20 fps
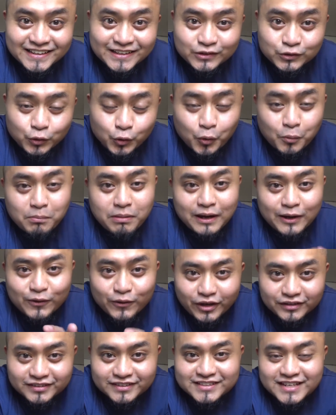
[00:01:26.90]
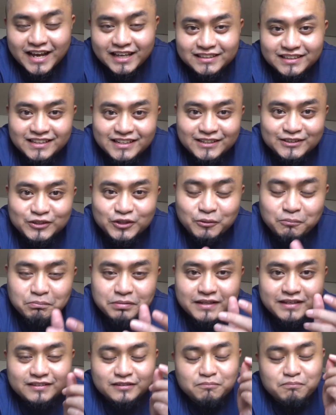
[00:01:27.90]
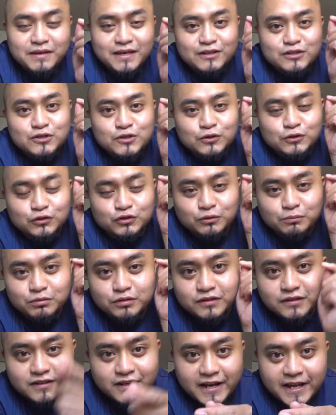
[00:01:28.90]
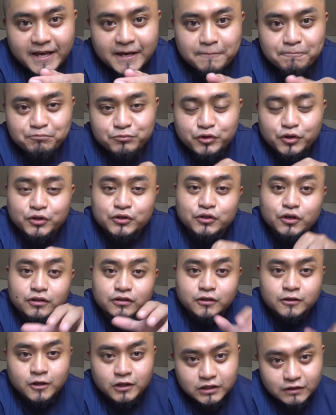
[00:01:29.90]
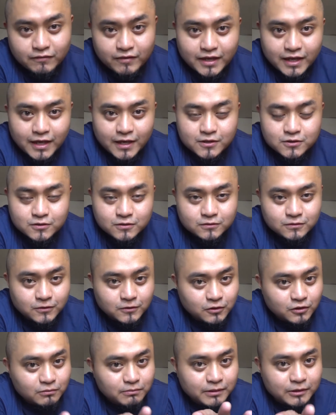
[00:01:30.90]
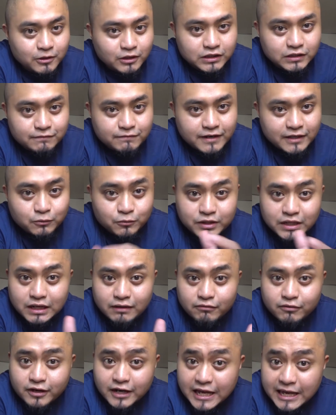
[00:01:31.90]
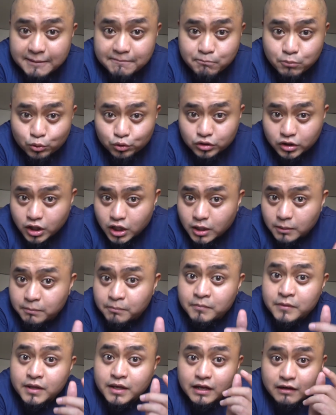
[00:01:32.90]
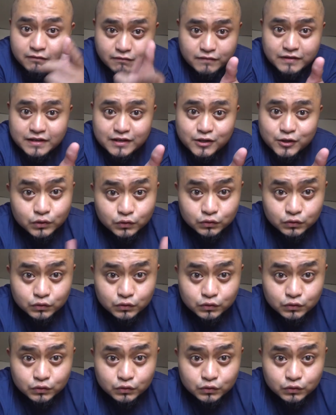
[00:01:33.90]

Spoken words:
So, kung bago ka sa channel na to, please make sure to subscribe, turn on the notification so you'll be notified whenever I put up a video.